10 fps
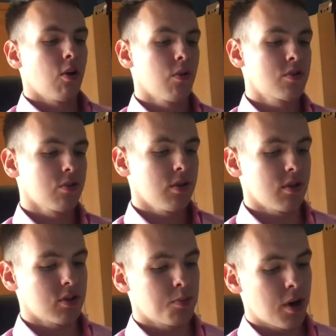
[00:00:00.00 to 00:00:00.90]
originally
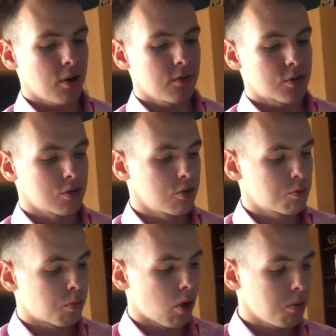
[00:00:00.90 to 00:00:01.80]
this pair of shoes
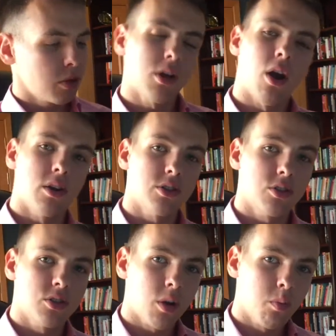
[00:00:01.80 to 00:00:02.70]
probably
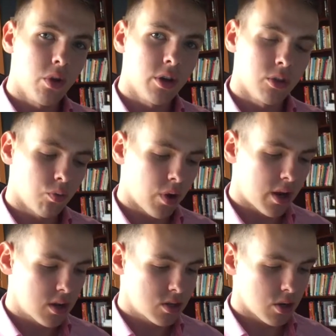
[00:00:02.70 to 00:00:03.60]
cost somewhere in the
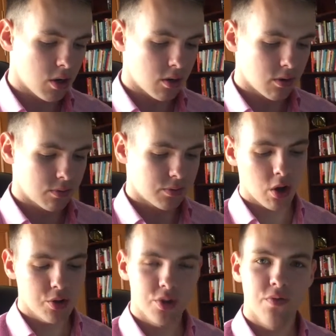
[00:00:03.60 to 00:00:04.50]
range of
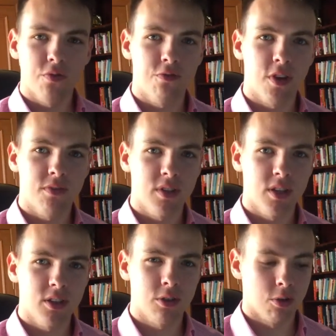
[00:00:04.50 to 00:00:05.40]

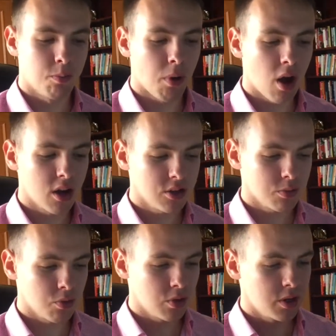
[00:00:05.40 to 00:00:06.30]
$150 to
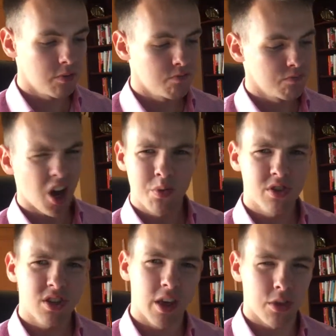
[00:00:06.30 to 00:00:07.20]
possibly, I
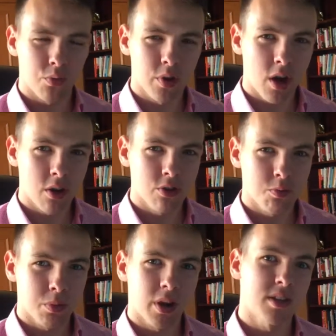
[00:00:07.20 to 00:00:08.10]
wouldn't say
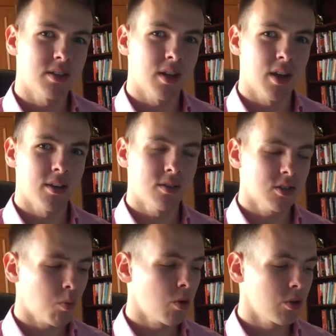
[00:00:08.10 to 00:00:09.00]
$300, but I say
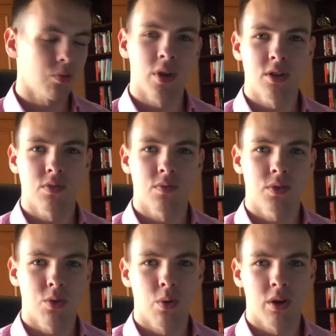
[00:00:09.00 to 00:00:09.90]
somewhere in the range of
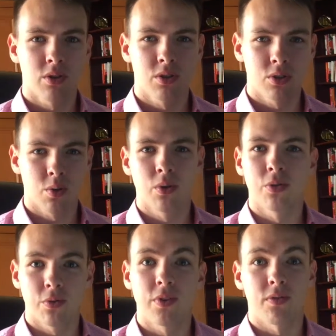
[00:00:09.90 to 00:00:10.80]
$200,
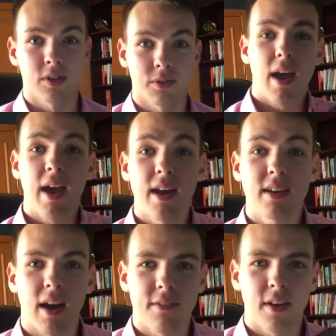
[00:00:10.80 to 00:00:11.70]
$250. And
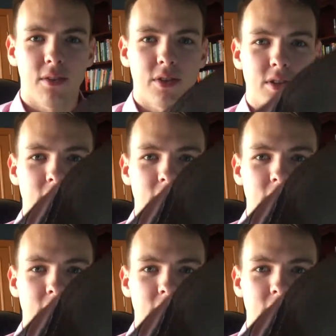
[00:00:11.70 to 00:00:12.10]
I found these